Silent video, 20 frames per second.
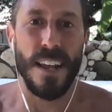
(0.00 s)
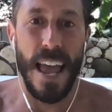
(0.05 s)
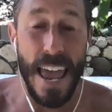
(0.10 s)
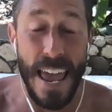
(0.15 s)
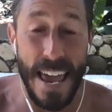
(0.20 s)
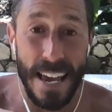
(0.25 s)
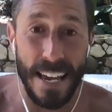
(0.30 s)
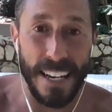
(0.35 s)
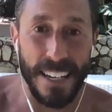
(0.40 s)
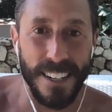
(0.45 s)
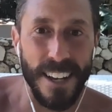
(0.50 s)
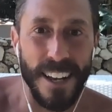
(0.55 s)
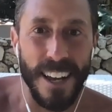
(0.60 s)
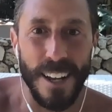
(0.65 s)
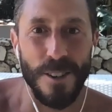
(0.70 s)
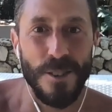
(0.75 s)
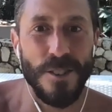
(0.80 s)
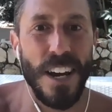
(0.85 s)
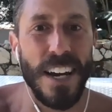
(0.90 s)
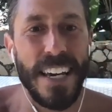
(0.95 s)
And
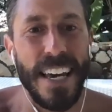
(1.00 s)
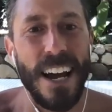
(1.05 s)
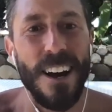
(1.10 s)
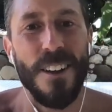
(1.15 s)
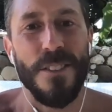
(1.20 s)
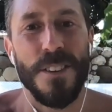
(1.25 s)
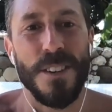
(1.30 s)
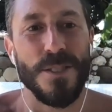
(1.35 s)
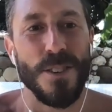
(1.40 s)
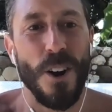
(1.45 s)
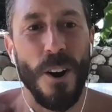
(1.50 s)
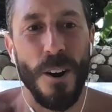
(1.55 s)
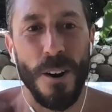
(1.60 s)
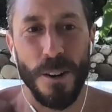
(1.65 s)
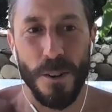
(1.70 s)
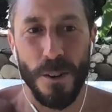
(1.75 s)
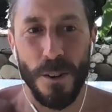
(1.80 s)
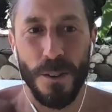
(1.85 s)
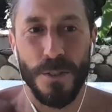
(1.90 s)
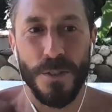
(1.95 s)
check out this
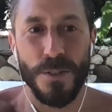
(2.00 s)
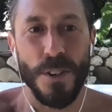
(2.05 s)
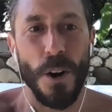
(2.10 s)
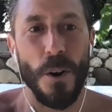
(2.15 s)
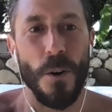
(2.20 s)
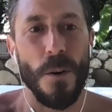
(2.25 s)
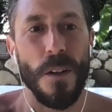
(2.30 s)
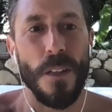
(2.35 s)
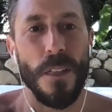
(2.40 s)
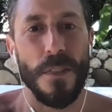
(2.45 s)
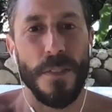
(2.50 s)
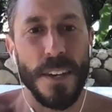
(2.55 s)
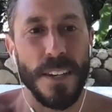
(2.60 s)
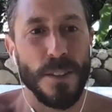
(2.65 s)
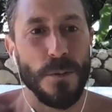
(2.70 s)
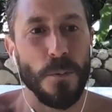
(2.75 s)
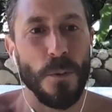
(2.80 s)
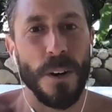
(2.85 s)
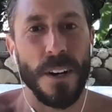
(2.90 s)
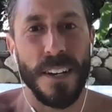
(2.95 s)
article. So
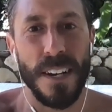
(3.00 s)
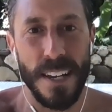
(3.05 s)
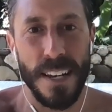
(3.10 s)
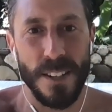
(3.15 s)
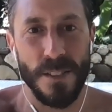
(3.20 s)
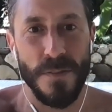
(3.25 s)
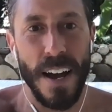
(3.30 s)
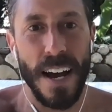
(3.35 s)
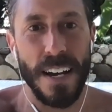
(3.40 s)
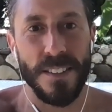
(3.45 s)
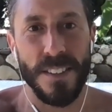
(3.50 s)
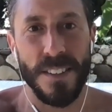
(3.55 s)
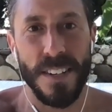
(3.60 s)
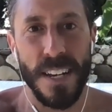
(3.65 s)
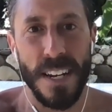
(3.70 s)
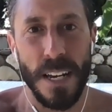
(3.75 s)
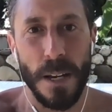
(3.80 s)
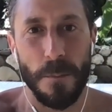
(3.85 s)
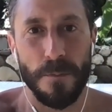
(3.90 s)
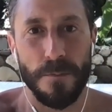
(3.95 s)
this one is
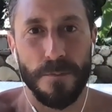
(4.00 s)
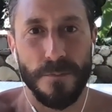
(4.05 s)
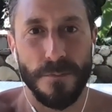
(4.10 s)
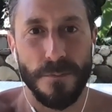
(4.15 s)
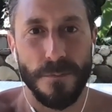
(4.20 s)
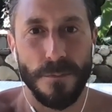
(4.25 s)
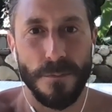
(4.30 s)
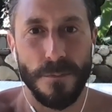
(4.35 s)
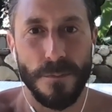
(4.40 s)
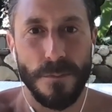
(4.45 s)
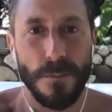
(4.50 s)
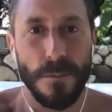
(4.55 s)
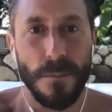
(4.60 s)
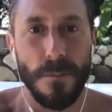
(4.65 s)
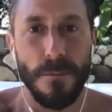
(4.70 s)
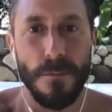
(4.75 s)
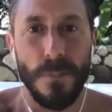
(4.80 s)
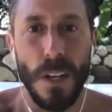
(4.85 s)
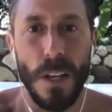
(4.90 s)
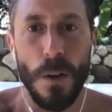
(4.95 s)
fascinating.
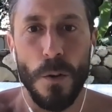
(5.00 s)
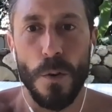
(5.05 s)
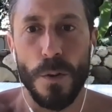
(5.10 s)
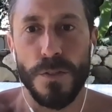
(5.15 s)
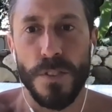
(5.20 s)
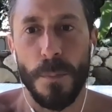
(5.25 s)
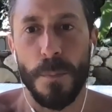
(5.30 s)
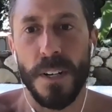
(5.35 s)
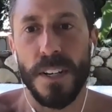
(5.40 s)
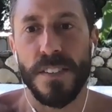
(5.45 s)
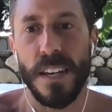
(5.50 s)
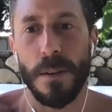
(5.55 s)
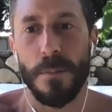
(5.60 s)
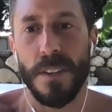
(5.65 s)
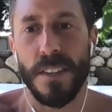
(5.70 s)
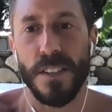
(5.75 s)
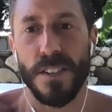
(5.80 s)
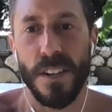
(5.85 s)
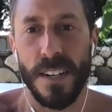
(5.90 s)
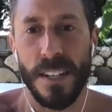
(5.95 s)
Somebody sent
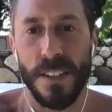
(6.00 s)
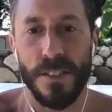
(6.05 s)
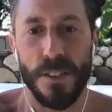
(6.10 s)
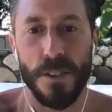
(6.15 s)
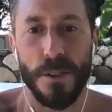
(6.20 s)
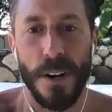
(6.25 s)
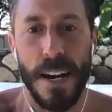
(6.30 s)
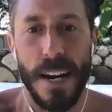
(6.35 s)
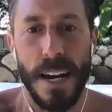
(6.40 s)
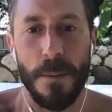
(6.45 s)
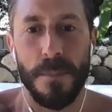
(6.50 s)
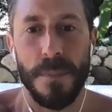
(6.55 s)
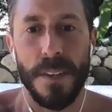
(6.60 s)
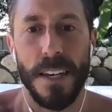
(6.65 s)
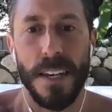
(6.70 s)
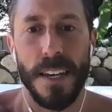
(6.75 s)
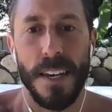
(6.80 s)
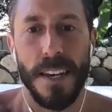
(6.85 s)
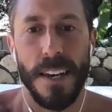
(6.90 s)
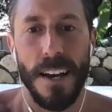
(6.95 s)
me this on Instagram.
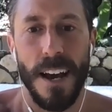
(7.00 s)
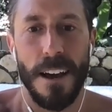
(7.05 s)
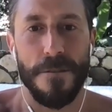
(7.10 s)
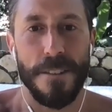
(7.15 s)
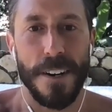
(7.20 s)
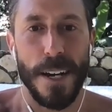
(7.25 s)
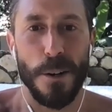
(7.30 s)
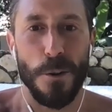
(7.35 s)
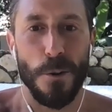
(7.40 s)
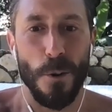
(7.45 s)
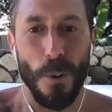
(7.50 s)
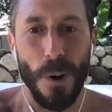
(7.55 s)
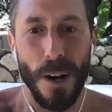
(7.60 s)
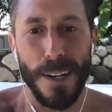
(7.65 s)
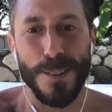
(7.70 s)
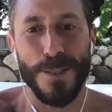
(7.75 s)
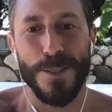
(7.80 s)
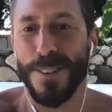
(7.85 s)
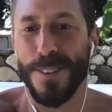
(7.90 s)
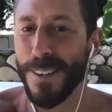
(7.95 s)
I forget who it
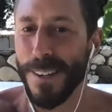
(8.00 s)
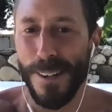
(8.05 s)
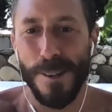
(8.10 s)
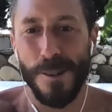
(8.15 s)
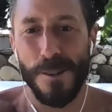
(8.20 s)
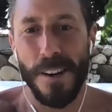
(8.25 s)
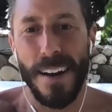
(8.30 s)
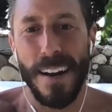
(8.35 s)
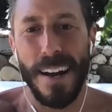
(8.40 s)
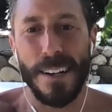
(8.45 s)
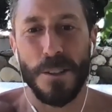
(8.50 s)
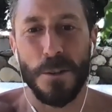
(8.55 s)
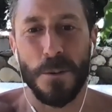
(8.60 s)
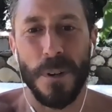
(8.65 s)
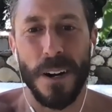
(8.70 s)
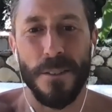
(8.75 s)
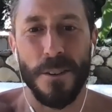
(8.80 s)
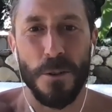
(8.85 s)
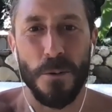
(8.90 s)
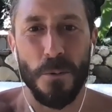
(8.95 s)
was. Shout out to
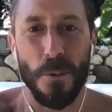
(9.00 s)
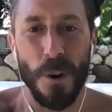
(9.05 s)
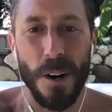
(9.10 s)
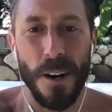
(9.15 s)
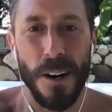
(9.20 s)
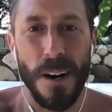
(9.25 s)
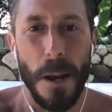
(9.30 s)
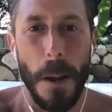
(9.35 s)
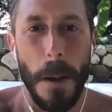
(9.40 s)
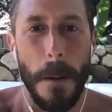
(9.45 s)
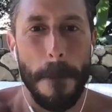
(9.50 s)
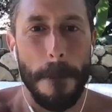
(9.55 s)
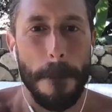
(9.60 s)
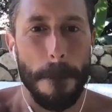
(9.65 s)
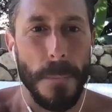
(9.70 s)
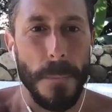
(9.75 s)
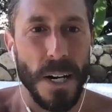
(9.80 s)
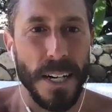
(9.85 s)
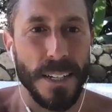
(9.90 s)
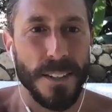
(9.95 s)
whoever you were.
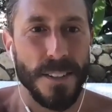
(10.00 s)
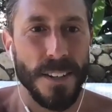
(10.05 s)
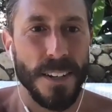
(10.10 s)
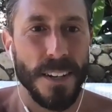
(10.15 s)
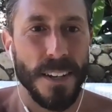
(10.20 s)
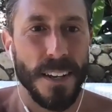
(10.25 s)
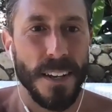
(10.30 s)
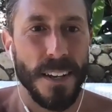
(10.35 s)
But